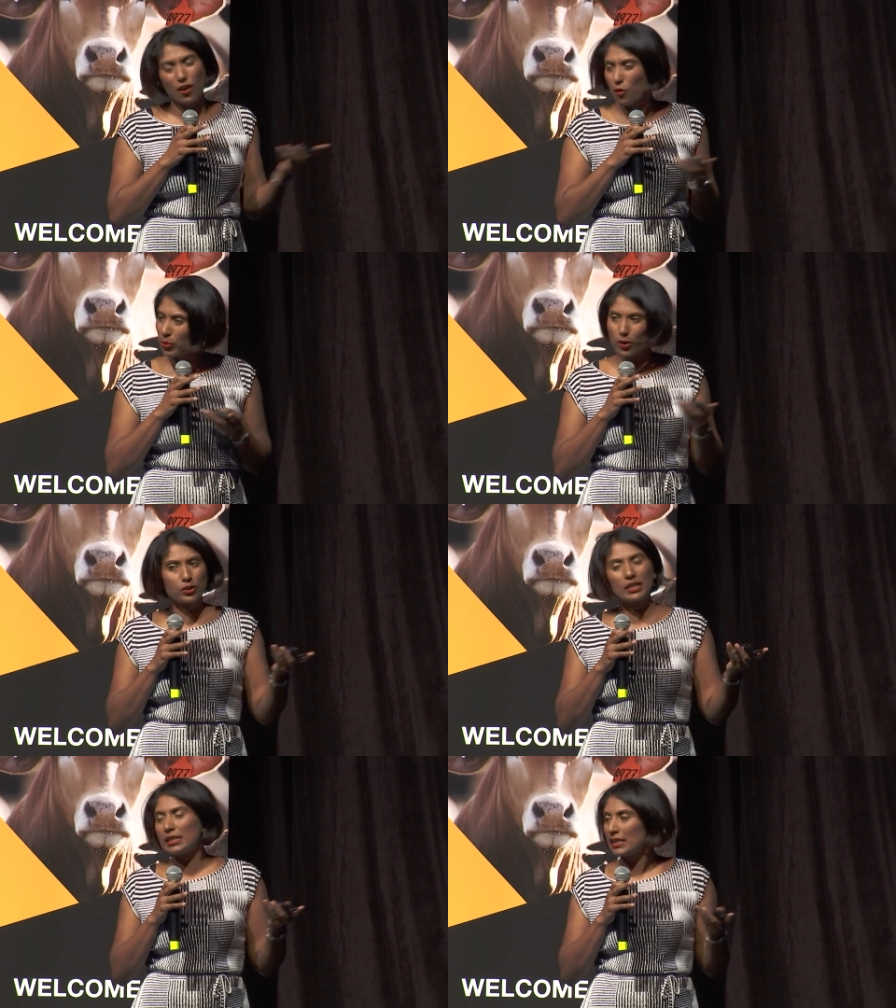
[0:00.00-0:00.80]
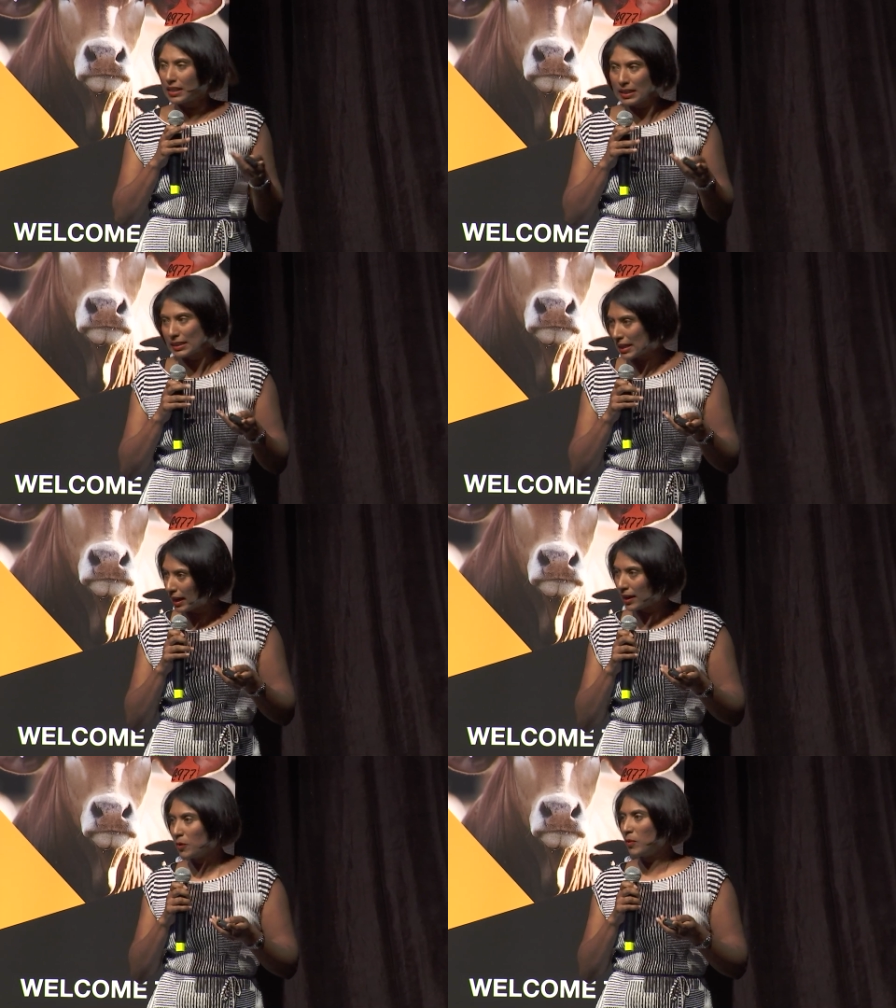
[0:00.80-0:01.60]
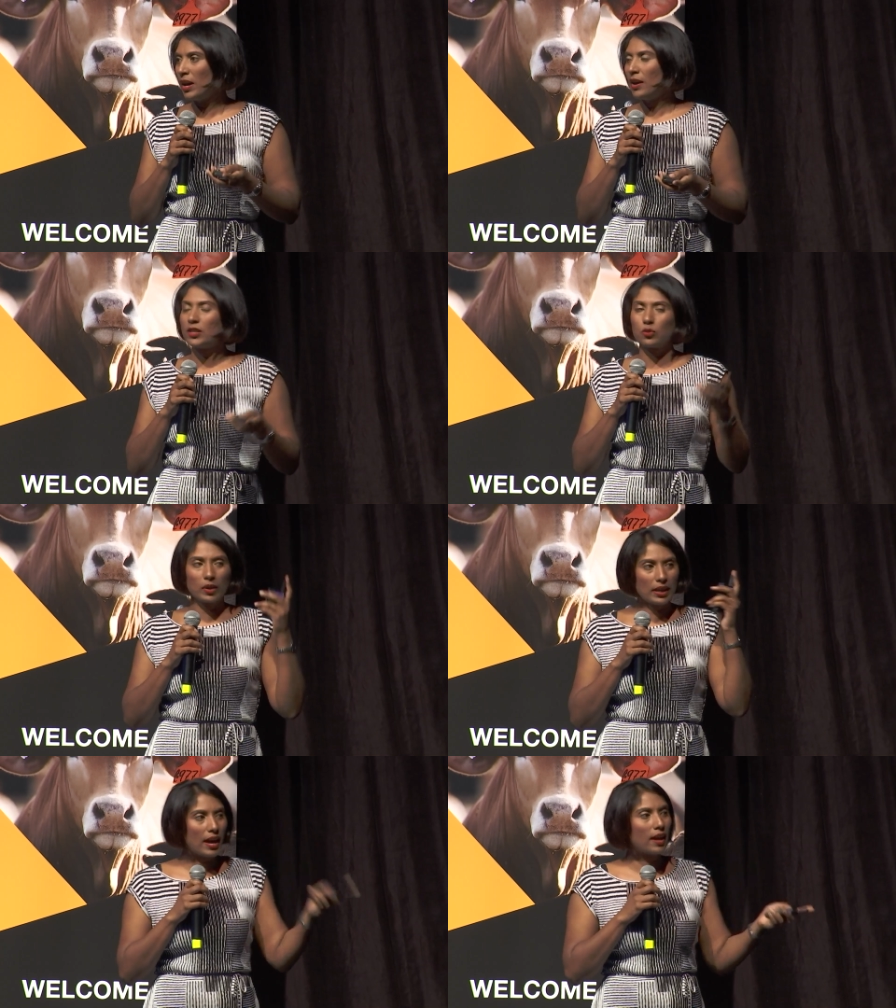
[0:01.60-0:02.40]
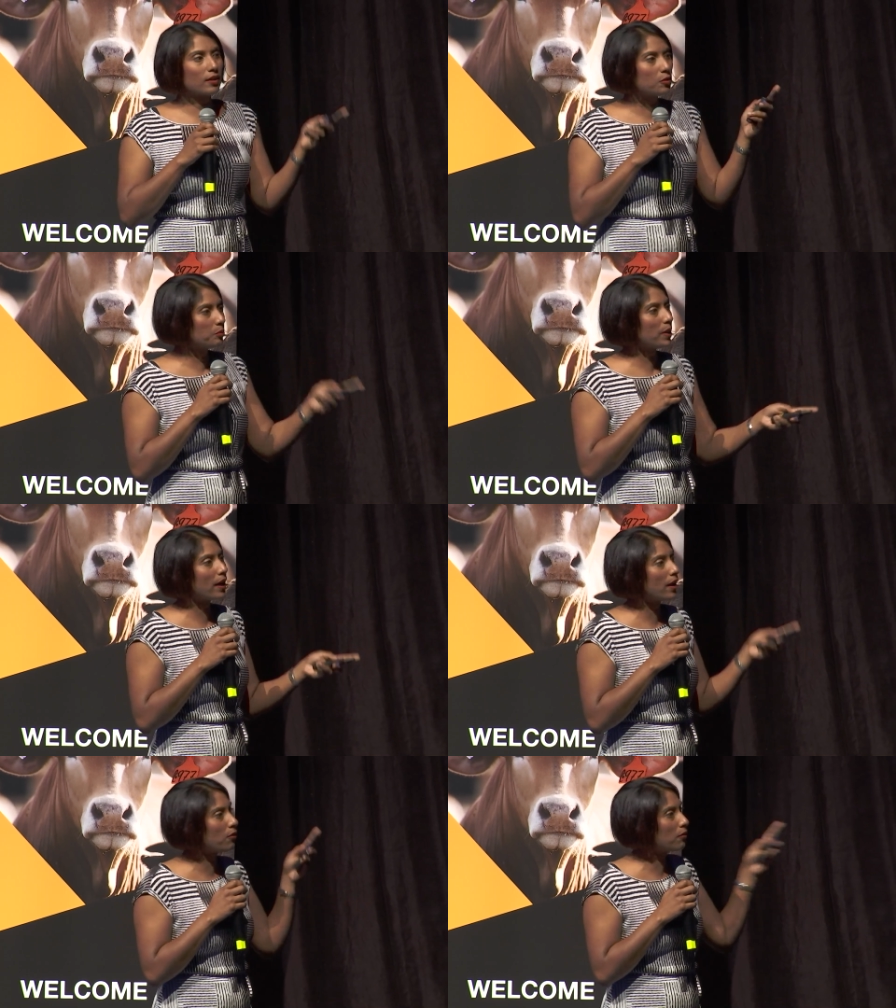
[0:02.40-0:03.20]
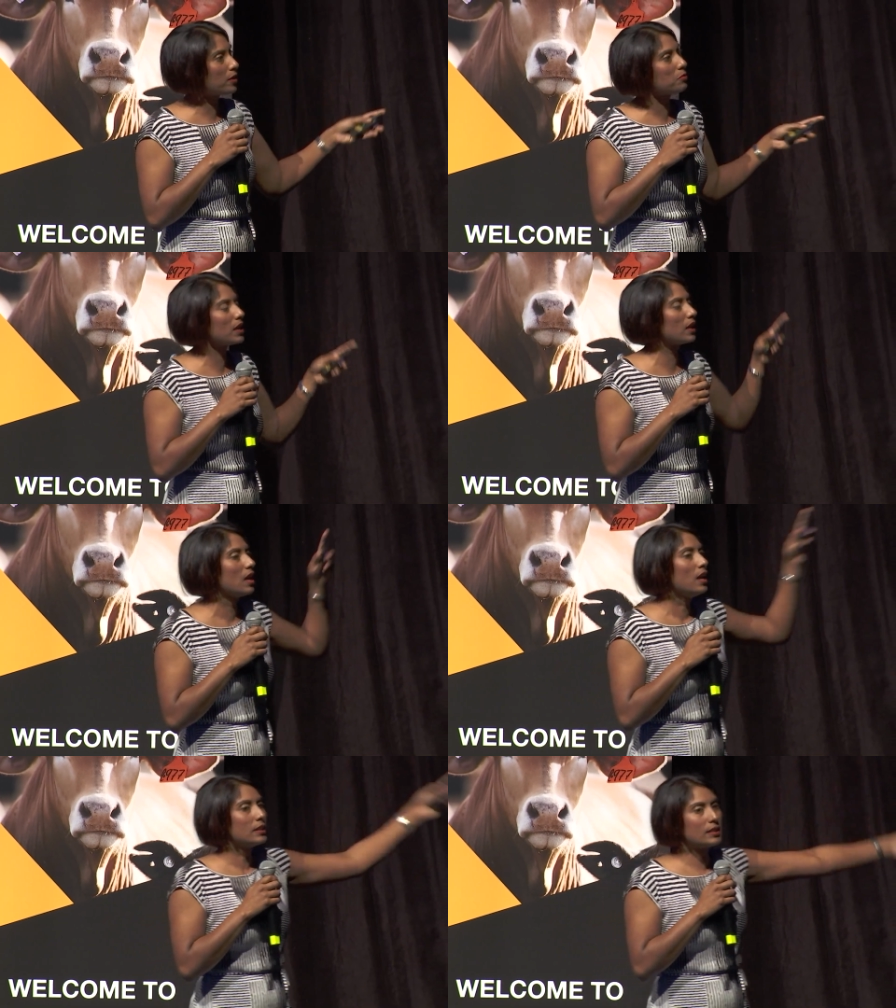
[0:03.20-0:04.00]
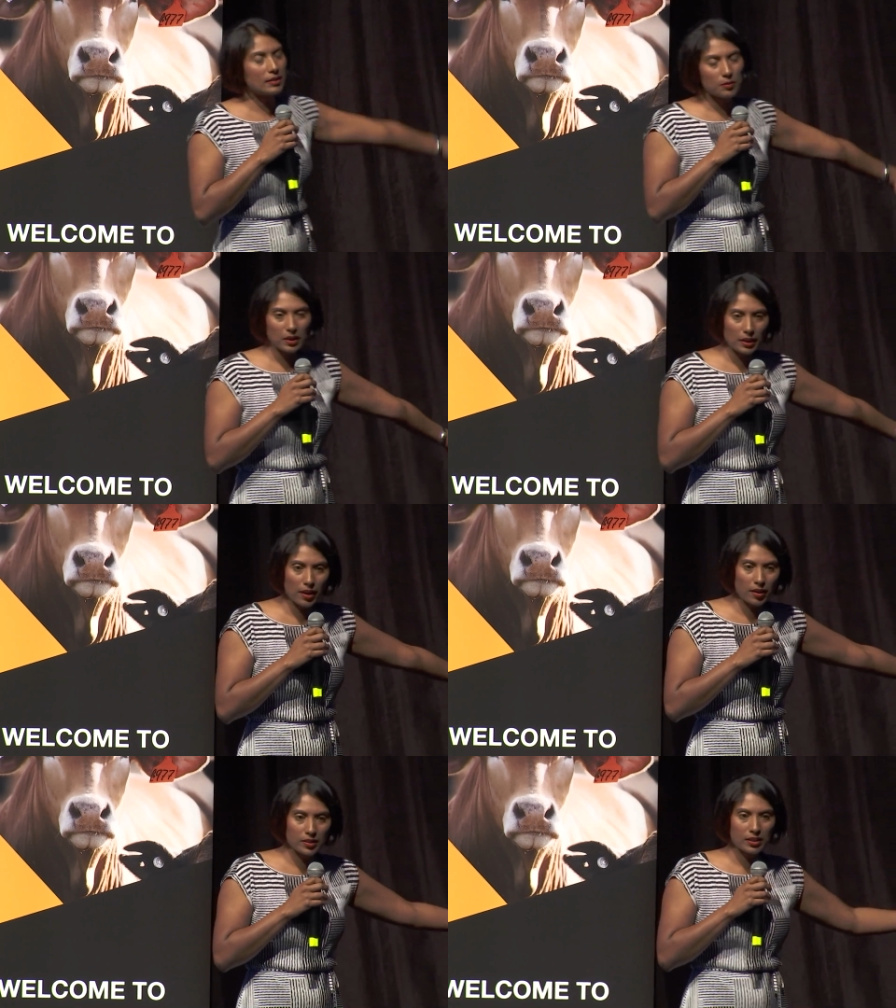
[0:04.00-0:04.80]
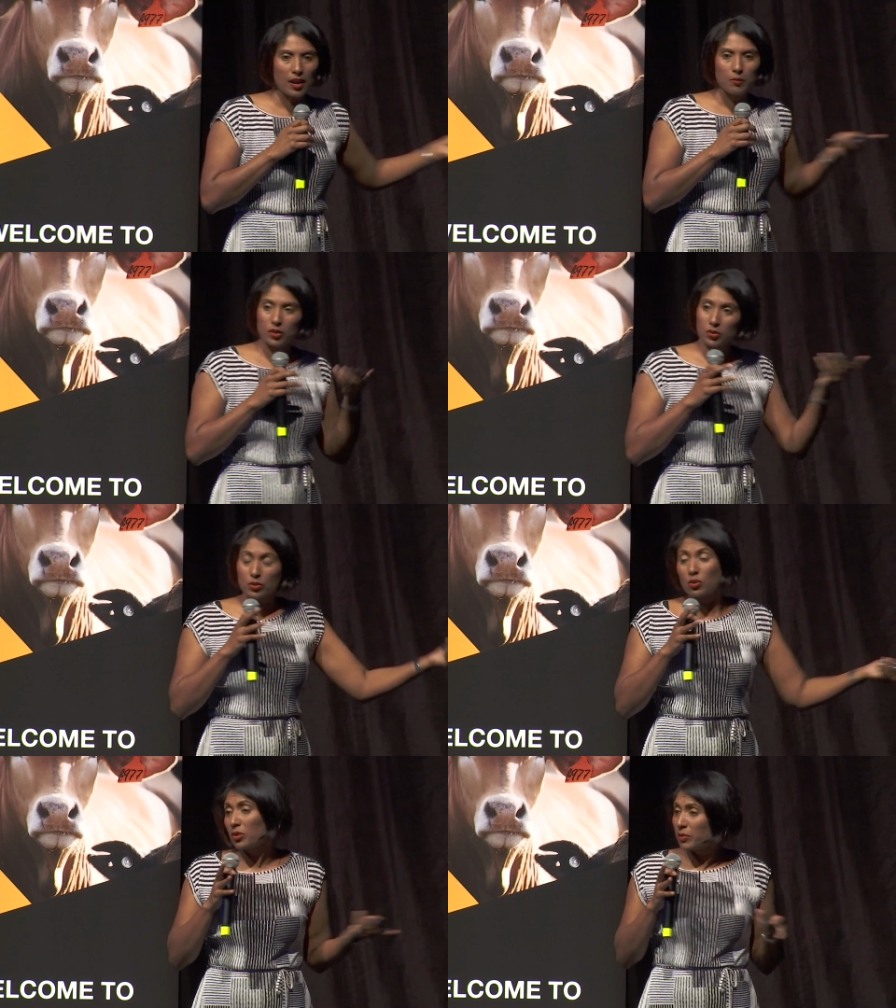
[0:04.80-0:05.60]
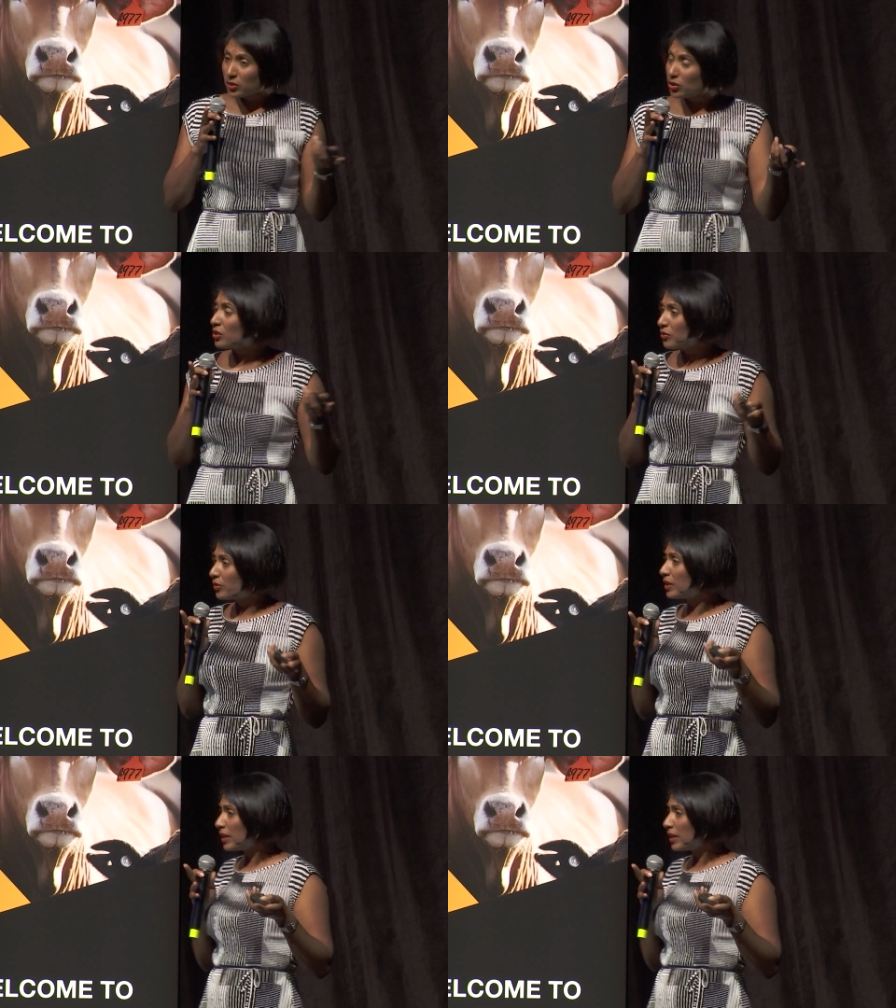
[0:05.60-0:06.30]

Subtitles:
all proteins are the same. So we can't compare red meat to something else because we're talking about two different